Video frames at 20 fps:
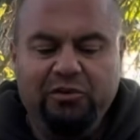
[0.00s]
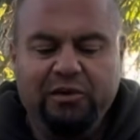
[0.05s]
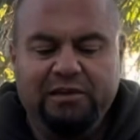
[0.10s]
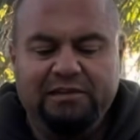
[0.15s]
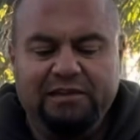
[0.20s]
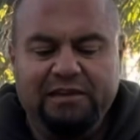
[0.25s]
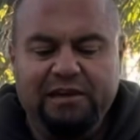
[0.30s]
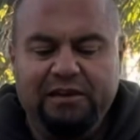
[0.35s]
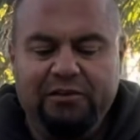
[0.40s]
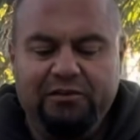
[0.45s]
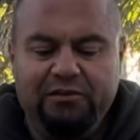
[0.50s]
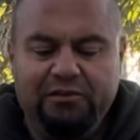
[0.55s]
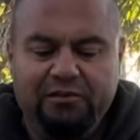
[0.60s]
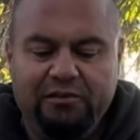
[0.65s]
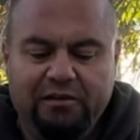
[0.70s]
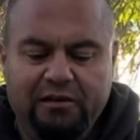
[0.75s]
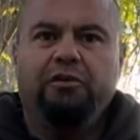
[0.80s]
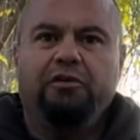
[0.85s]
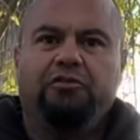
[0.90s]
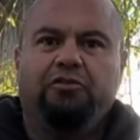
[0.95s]
his
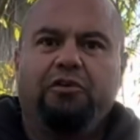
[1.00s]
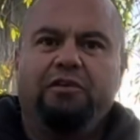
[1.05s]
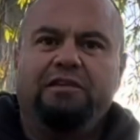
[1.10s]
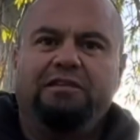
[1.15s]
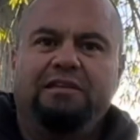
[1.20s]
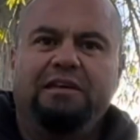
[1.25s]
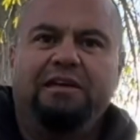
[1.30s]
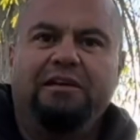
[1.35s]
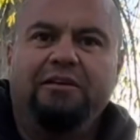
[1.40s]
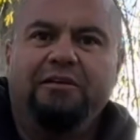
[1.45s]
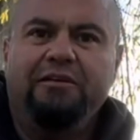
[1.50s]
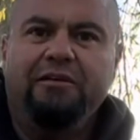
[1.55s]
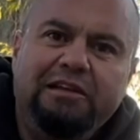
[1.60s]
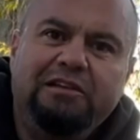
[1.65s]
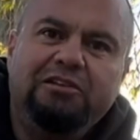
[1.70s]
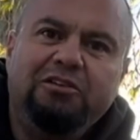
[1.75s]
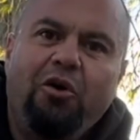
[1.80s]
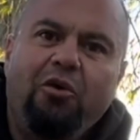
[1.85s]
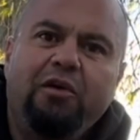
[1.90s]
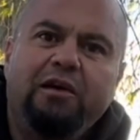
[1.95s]
ears. So you see here,
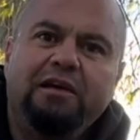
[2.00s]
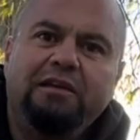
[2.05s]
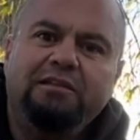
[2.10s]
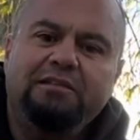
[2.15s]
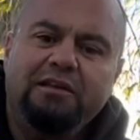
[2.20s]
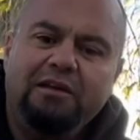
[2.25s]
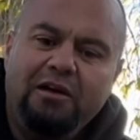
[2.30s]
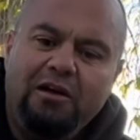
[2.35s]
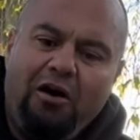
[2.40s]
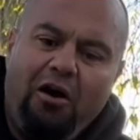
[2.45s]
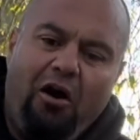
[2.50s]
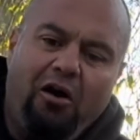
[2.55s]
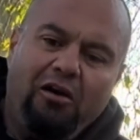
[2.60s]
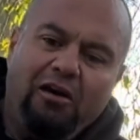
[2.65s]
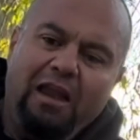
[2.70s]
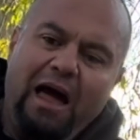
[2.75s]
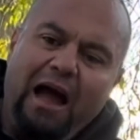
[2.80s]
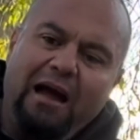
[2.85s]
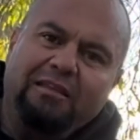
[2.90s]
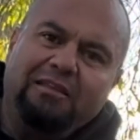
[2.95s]
these locusts are
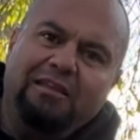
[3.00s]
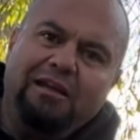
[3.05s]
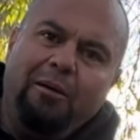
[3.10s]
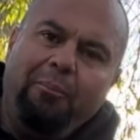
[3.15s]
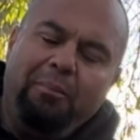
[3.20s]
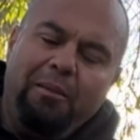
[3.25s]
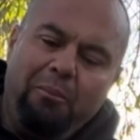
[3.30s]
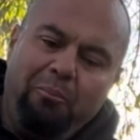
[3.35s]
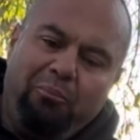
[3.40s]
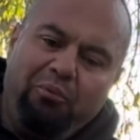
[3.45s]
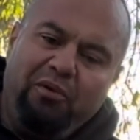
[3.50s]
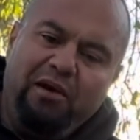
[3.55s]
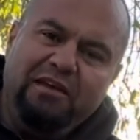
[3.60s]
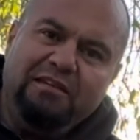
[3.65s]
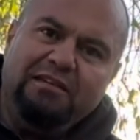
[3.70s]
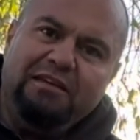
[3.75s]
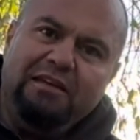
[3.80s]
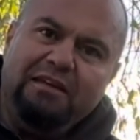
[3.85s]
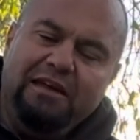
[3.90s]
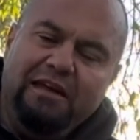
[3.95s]
locked up in
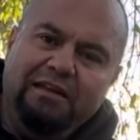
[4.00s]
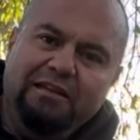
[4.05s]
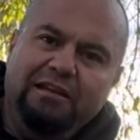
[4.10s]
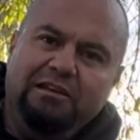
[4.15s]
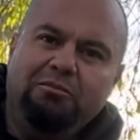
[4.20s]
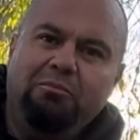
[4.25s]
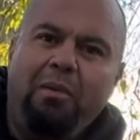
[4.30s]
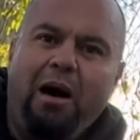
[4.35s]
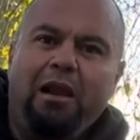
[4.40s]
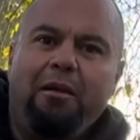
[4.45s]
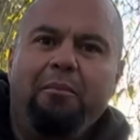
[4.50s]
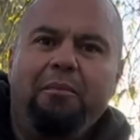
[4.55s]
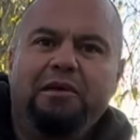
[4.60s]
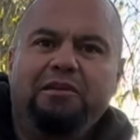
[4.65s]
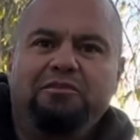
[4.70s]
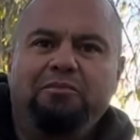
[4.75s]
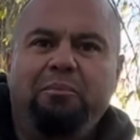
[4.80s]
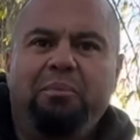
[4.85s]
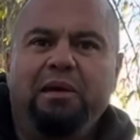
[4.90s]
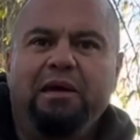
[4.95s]
prison in this
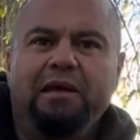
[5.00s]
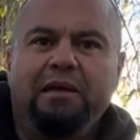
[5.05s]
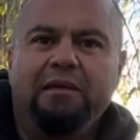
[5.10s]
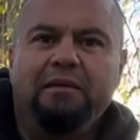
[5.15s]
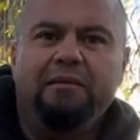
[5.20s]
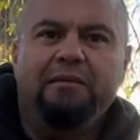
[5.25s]
bottomless pit.